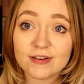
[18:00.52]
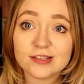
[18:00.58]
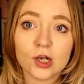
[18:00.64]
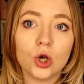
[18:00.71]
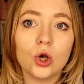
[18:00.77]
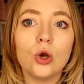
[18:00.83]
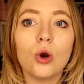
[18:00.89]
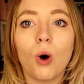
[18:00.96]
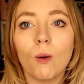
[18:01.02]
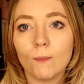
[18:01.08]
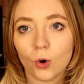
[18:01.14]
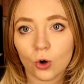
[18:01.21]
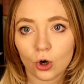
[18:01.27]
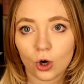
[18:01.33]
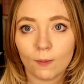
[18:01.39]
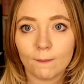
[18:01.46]
is a lot
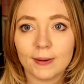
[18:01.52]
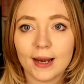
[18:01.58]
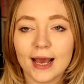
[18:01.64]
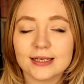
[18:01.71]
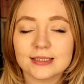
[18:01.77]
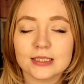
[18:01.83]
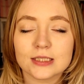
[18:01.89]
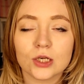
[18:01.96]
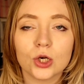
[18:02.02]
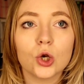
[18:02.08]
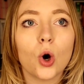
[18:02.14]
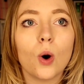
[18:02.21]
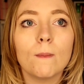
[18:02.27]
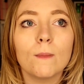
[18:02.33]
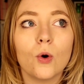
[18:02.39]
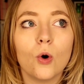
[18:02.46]
more complex. It's
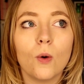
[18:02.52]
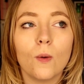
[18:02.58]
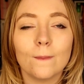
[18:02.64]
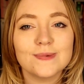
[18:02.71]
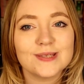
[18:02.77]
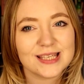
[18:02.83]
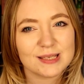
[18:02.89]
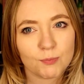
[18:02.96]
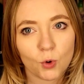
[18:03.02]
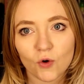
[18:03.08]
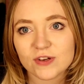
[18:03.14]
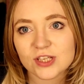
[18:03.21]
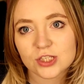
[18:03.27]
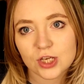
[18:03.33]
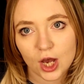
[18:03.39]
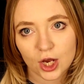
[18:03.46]
more of a
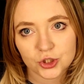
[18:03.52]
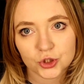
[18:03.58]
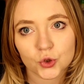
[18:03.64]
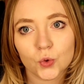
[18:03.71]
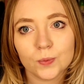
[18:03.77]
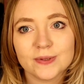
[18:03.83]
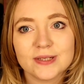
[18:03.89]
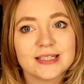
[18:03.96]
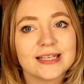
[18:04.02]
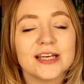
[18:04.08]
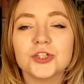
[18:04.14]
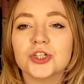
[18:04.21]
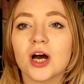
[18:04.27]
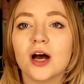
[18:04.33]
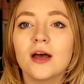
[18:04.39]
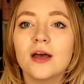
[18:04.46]
surgical
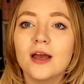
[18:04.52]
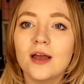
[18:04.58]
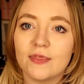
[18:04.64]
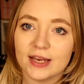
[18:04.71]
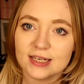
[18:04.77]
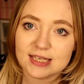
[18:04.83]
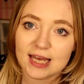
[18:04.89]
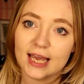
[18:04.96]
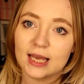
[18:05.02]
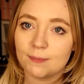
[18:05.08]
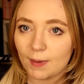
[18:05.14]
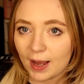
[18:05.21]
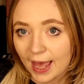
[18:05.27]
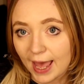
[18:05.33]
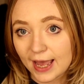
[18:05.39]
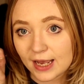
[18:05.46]
procedure. They take
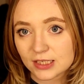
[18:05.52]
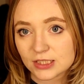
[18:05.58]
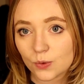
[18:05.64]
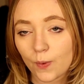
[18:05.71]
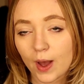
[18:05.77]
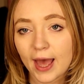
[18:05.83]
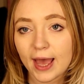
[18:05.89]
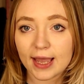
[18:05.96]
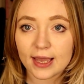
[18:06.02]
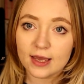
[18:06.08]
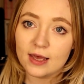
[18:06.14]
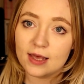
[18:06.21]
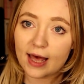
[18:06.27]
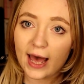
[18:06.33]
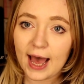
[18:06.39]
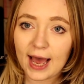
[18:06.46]
my eggs away,
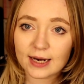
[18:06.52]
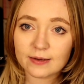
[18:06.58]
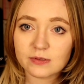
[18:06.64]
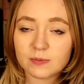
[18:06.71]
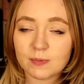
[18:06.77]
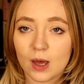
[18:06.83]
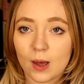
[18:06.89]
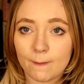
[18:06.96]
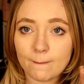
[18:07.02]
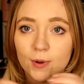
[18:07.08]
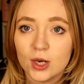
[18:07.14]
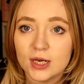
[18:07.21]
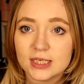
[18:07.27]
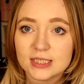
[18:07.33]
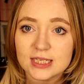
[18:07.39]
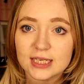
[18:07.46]
add on sperm,
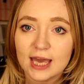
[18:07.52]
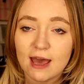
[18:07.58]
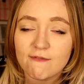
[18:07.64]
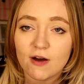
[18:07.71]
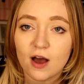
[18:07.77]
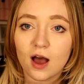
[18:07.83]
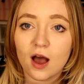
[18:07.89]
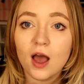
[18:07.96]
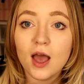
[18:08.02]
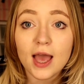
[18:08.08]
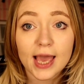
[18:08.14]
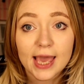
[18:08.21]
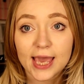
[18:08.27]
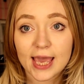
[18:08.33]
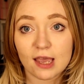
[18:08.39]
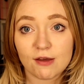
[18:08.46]
put it together.
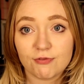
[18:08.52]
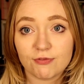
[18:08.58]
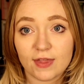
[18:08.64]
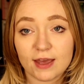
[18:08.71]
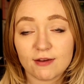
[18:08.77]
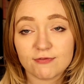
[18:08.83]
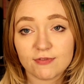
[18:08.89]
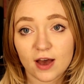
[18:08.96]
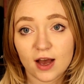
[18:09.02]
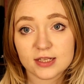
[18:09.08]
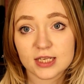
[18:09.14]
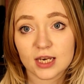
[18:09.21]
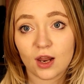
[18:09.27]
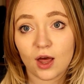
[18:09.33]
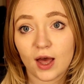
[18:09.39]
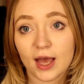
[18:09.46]
If they
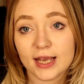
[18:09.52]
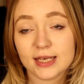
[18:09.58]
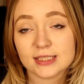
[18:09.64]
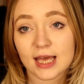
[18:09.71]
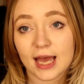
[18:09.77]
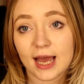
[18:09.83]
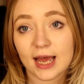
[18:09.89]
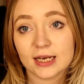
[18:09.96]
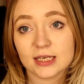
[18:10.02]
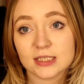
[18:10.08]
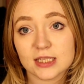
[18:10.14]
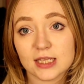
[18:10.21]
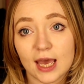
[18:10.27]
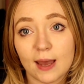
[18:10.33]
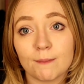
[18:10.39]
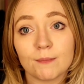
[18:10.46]
fertilise and
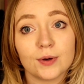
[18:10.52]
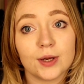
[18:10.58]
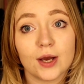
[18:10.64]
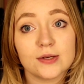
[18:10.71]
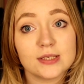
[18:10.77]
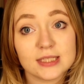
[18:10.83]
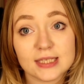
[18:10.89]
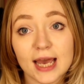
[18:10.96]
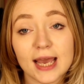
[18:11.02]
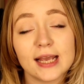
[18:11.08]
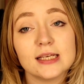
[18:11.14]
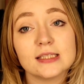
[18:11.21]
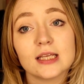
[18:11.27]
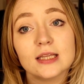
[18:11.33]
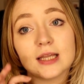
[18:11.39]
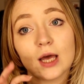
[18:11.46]
the embryo
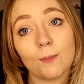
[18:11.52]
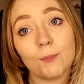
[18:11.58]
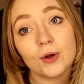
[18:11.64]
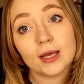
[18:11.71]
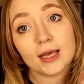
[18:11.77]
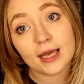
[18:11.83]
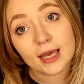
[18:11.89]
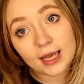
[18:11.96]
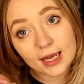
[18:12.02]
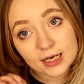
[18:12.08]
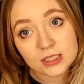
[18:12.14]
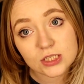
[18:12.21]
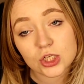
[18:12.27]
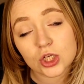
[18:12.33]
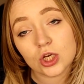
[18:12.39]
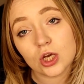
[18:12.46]
stays, then they'll put it
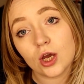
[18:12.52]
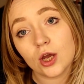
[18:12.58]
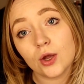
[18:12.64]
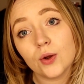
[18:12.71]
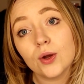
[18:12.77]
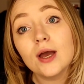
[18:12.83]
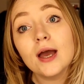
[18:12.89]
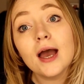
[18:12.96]
into you